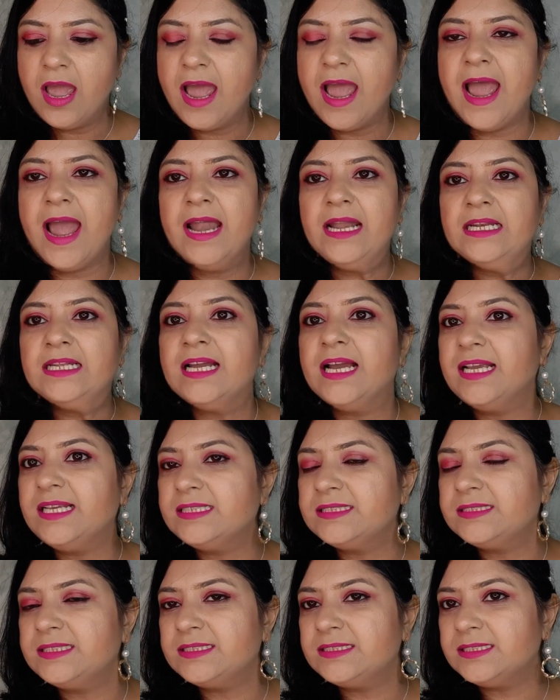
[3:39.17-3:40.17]
And
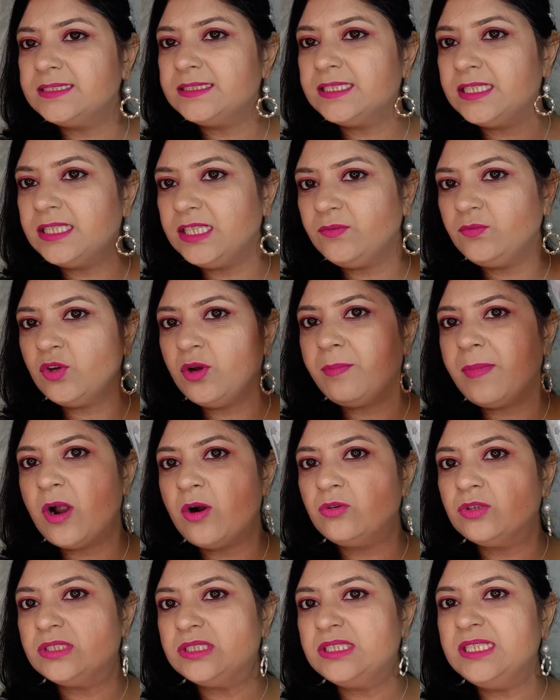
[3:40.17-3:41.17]
guys, this is the review
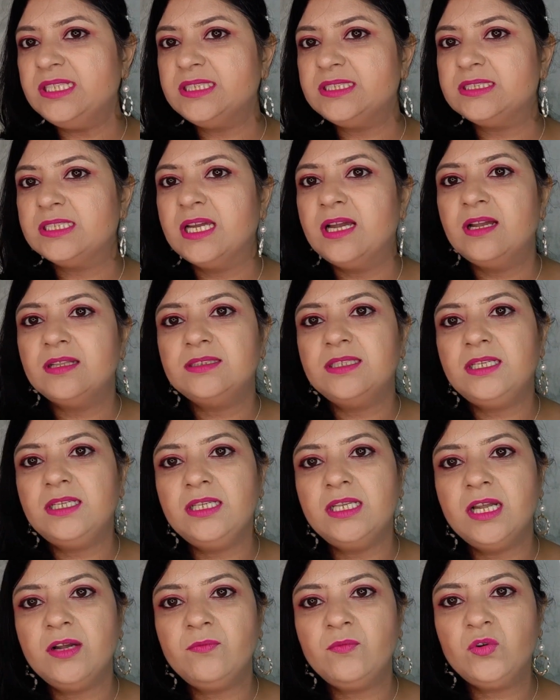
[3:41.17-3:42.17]
about this the
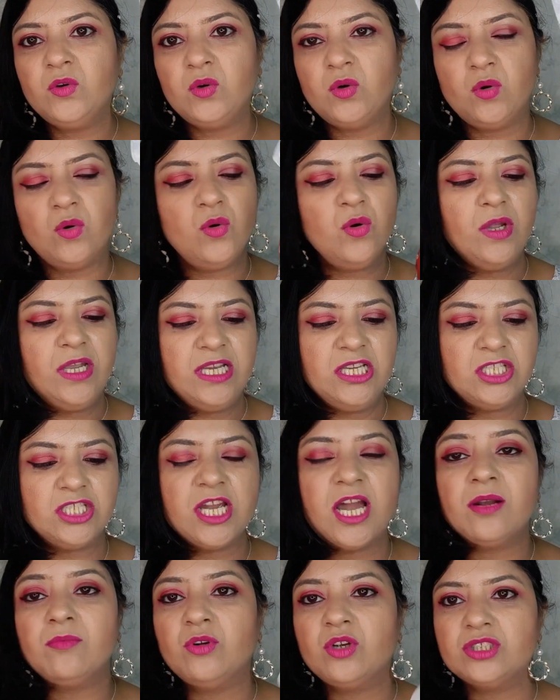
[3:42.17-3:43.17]
TheLoveCo in
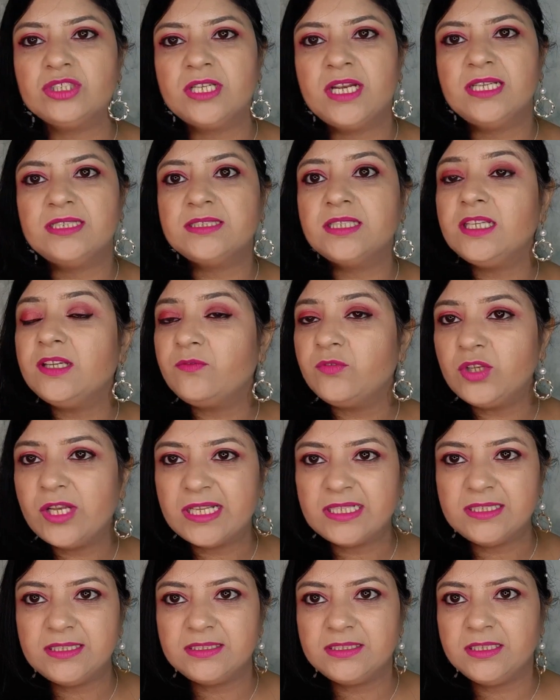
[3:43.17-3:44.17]
shower moisturizer. If you
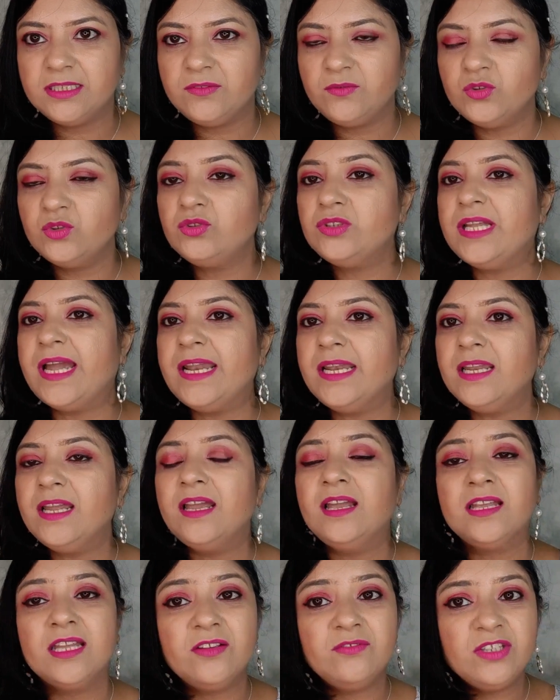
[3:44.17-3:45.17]
like this review, then
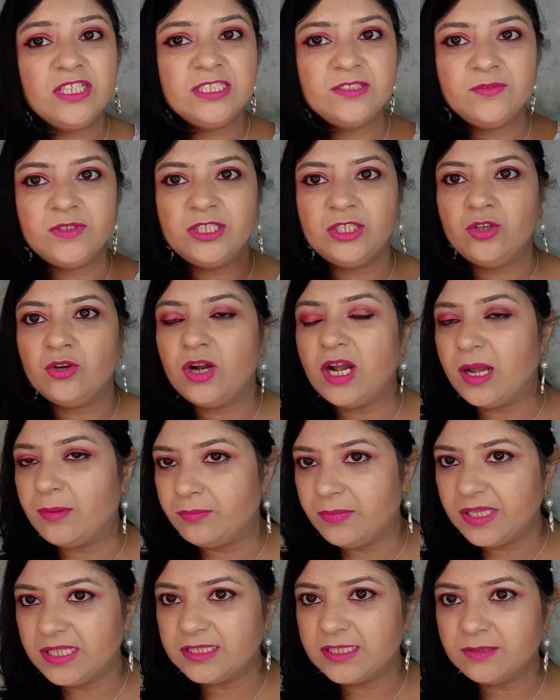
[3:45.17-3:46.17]
give this video a
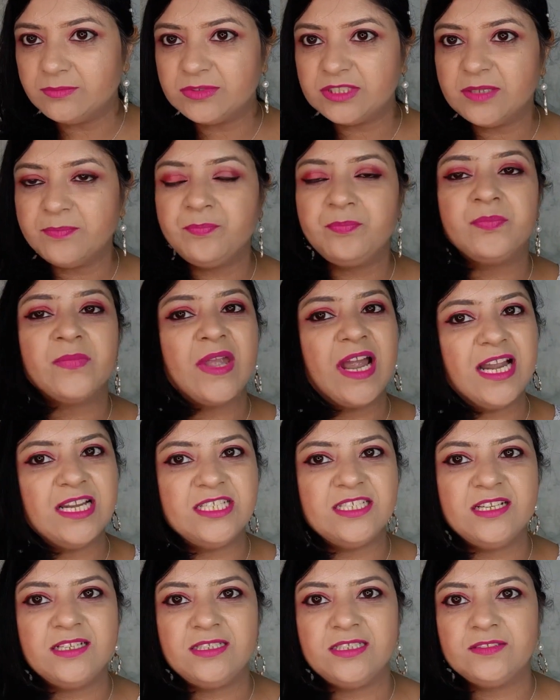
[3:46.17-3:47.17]
big thumbs up
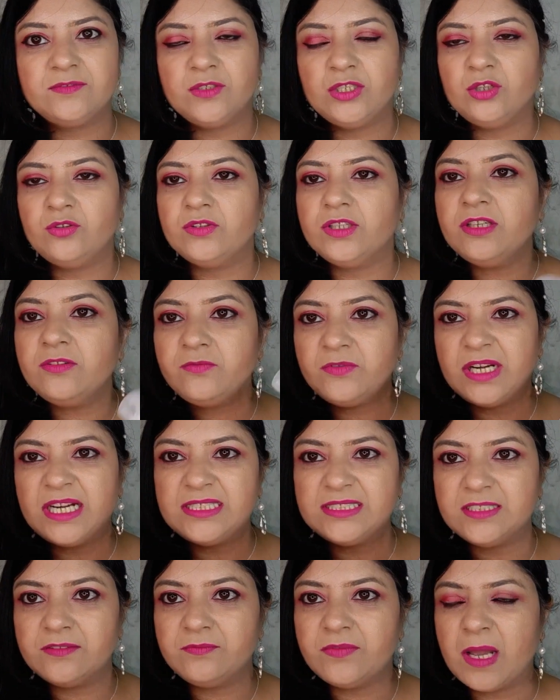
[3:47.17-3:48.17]
and share this video with your
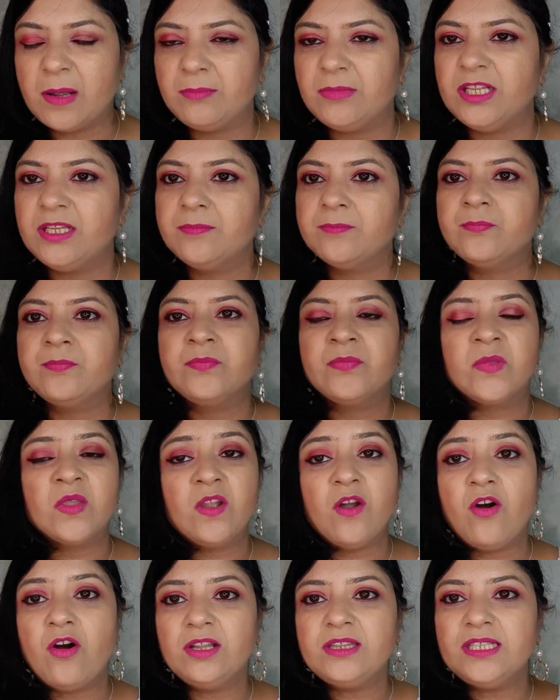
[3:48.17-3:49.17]
friends and family.
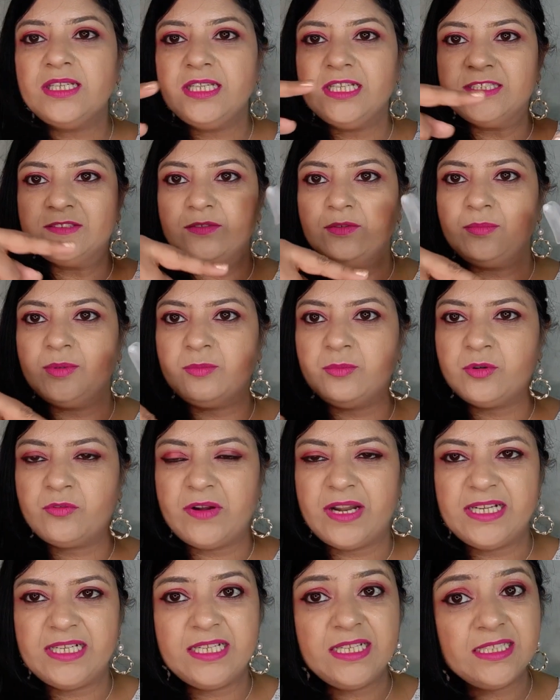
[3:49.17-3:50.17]
All the links will be
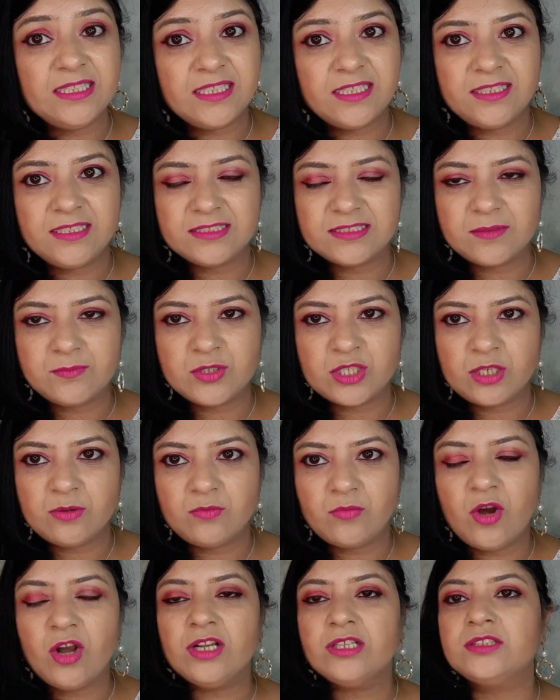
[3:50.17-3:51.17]
provided in the
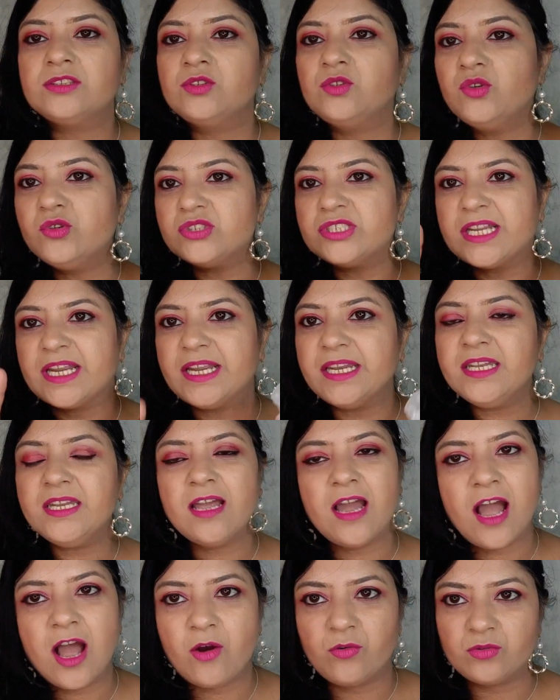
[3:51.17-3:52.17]
description box. Go check it
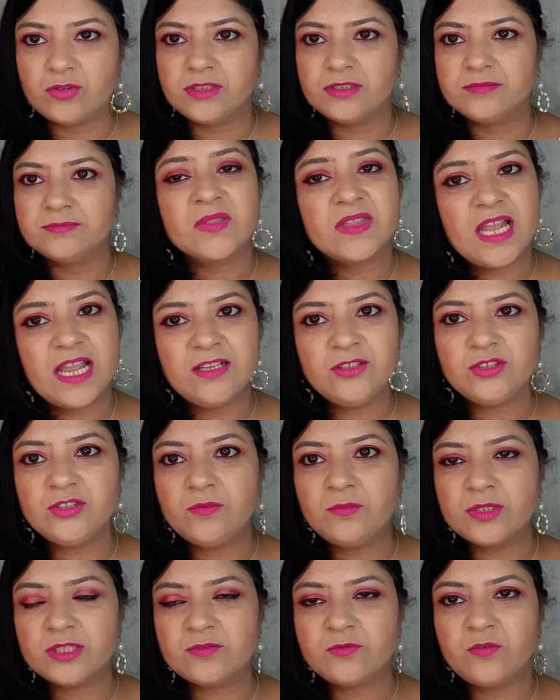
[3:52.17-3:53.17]
out. Thank you
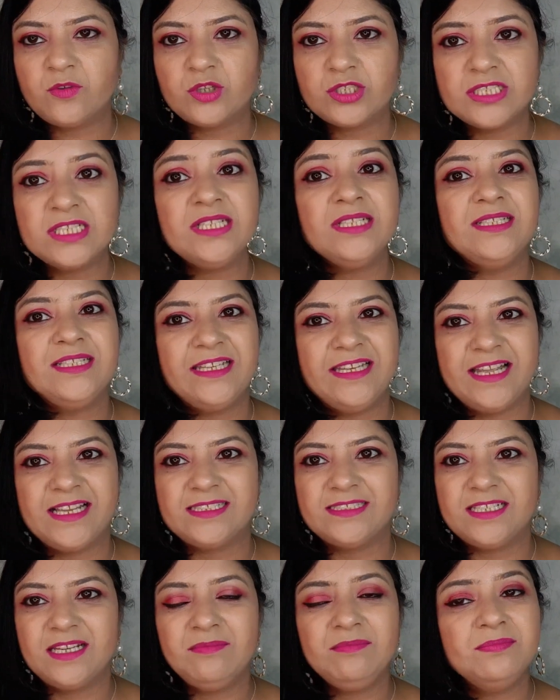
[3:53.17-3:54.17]
so much for watching. Till
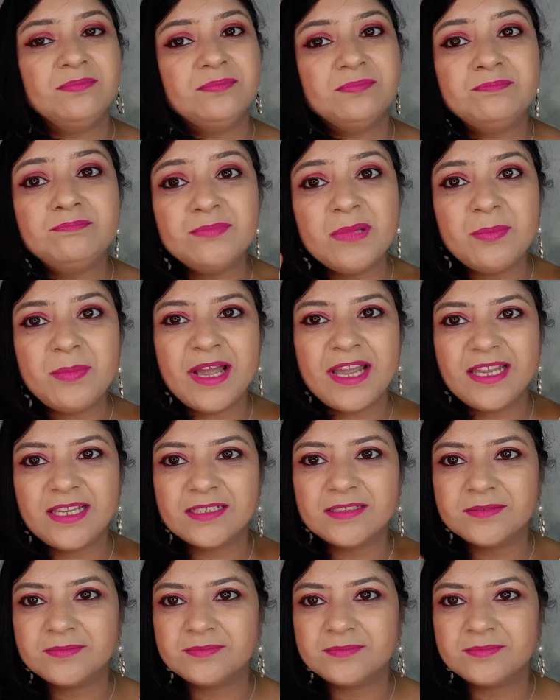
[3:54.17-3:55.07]
next time, bye bye.